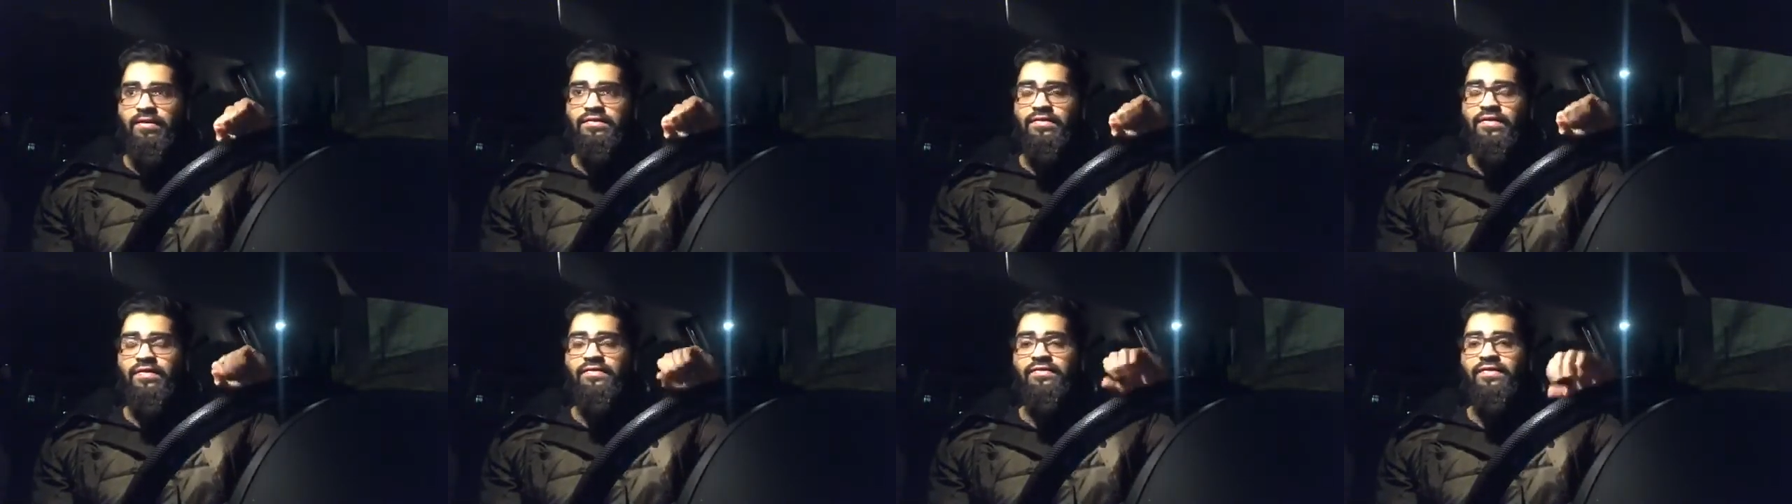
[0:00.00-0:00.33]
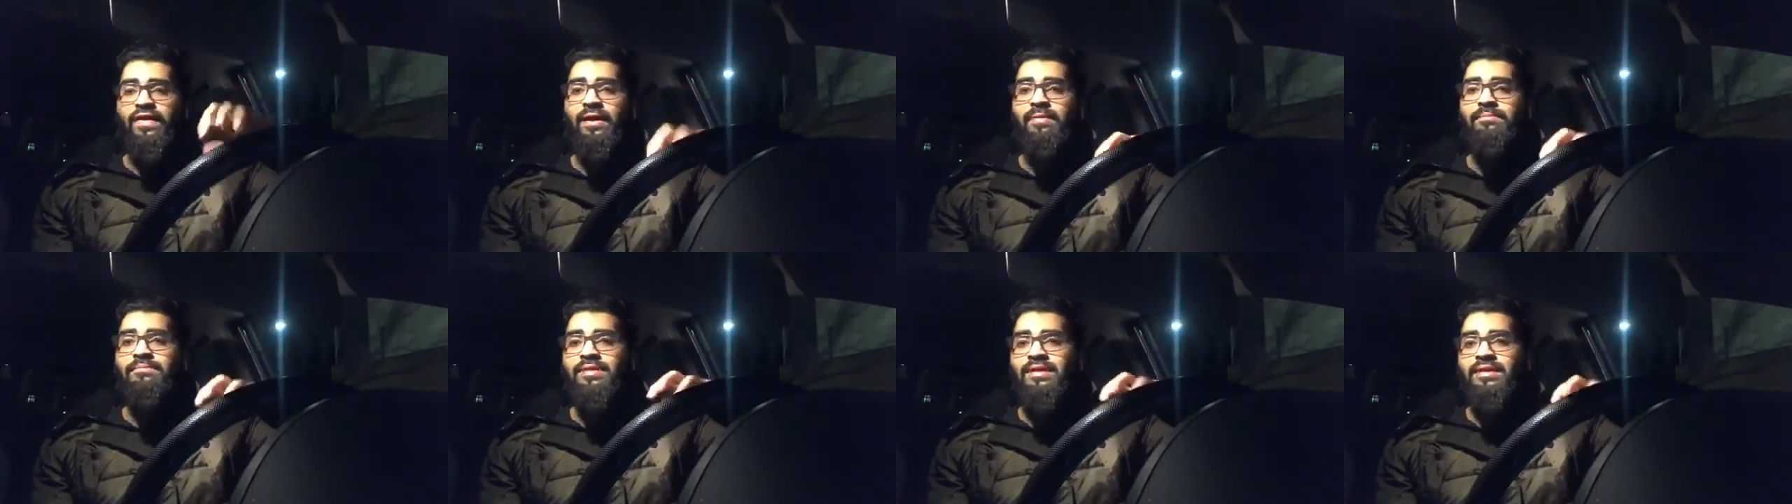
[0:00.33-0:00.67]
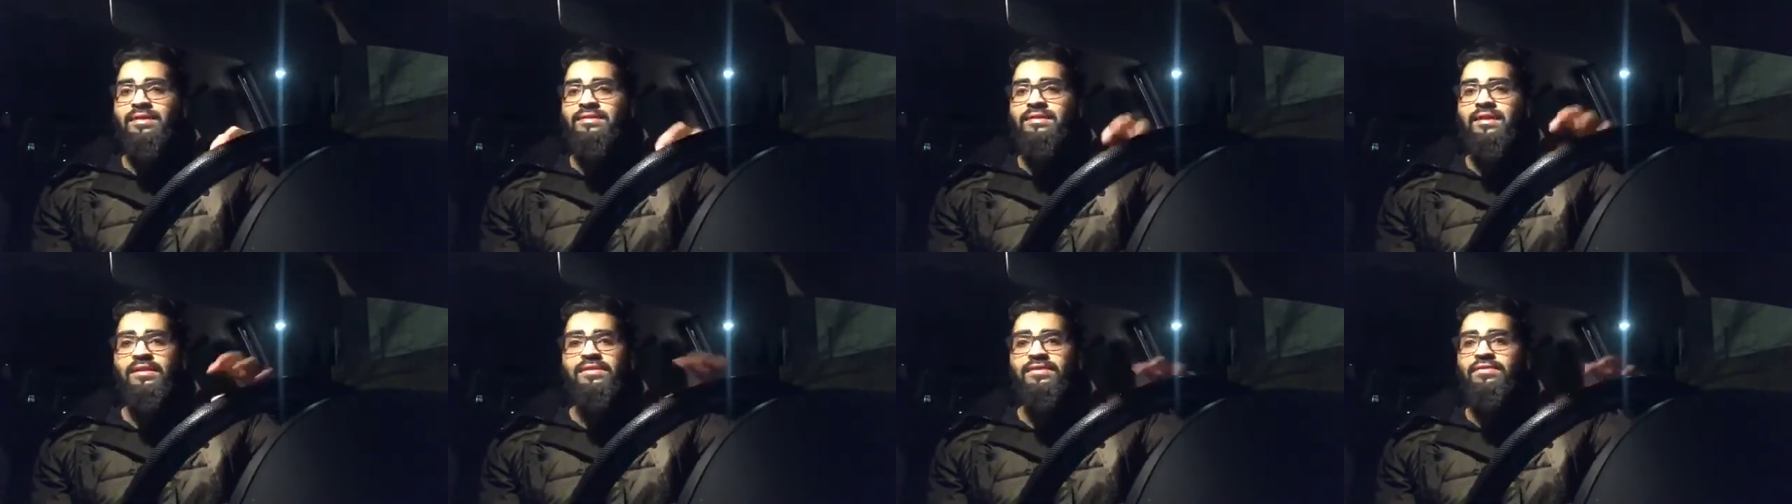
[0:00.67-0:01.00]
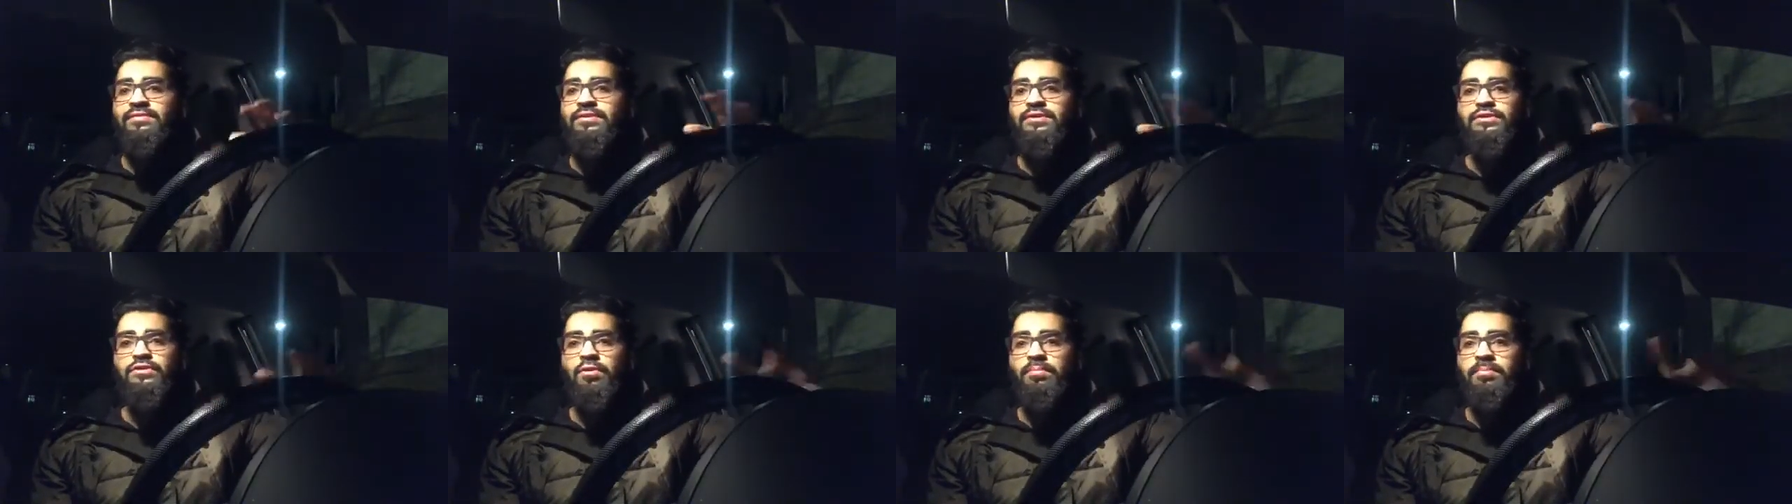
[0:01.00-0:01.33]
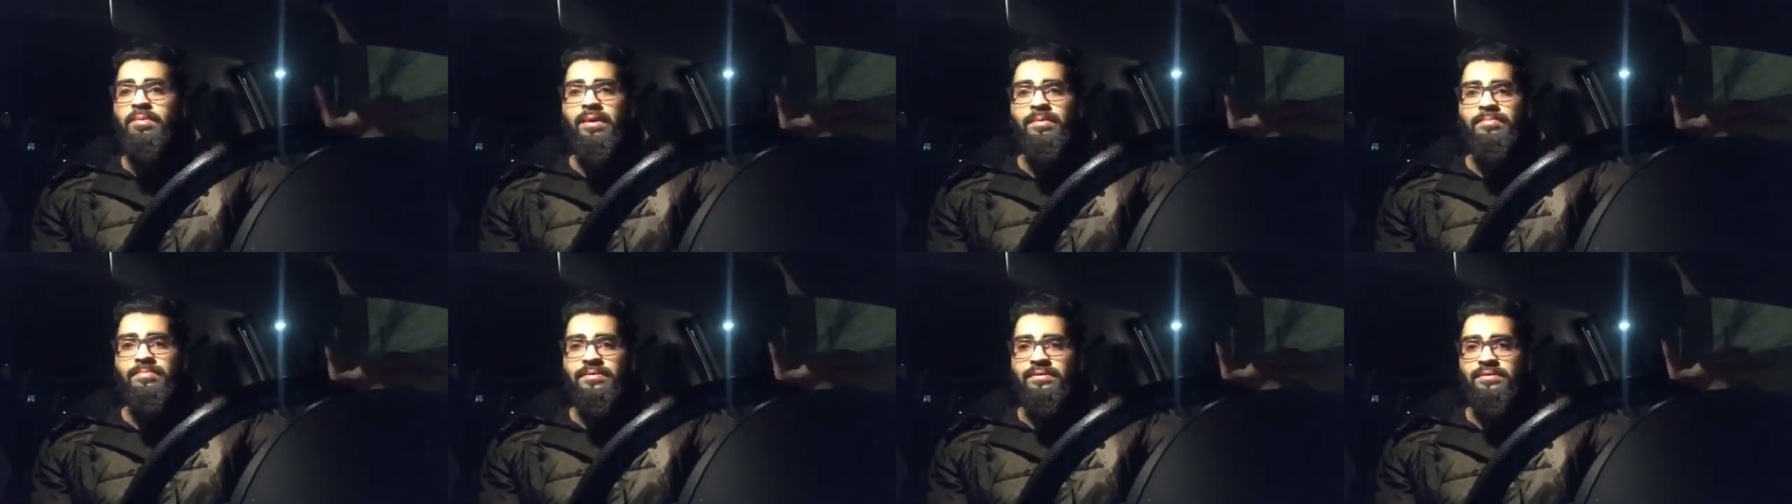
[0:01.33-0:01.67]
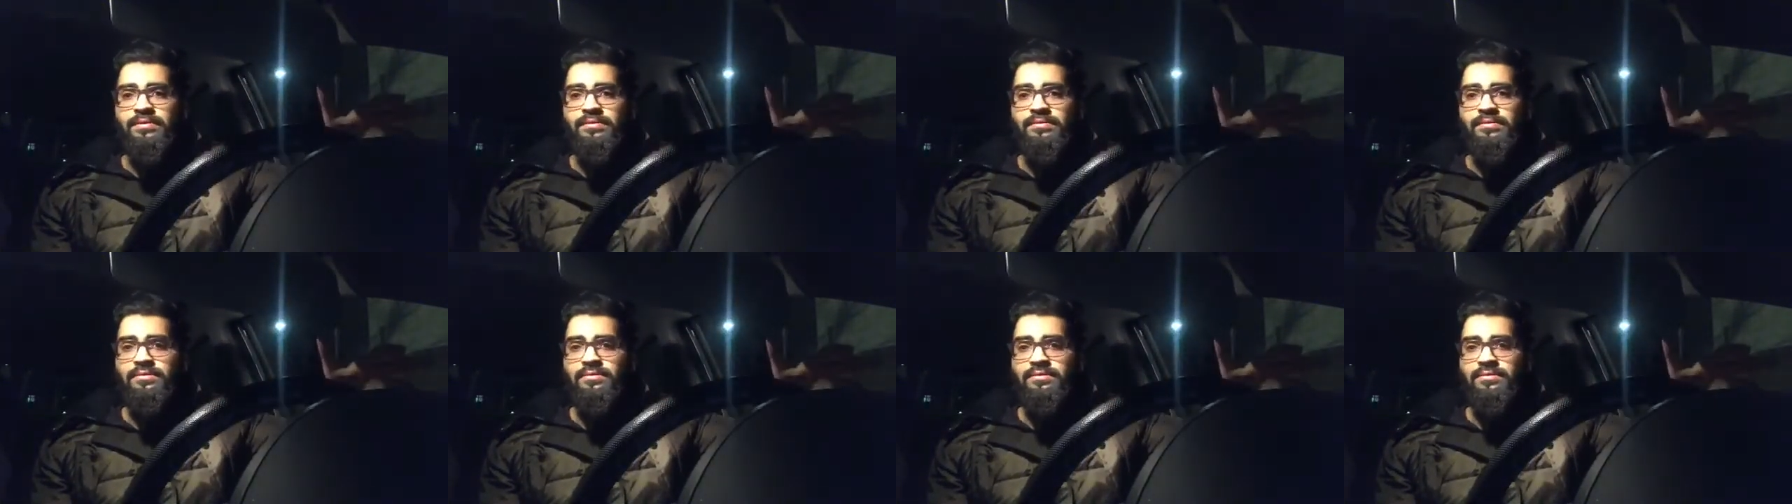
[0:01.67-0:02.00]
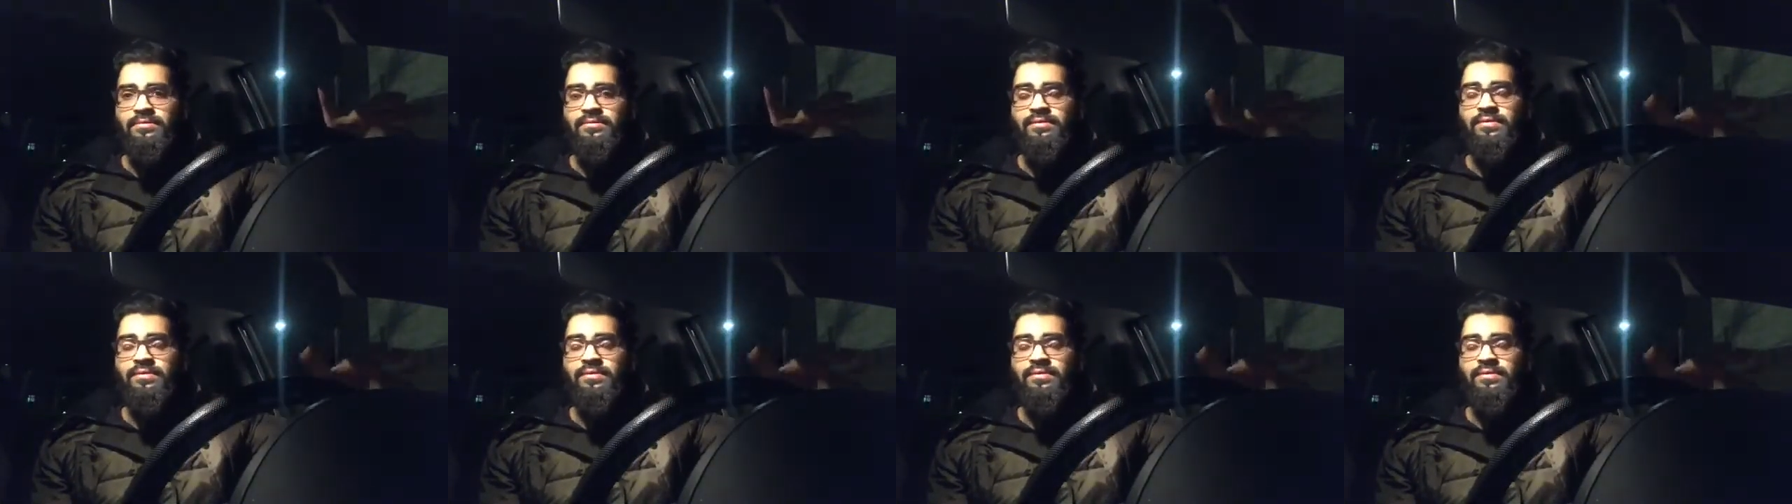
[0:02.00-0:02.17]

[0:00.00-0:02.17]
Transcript: then that means that there is no purpose,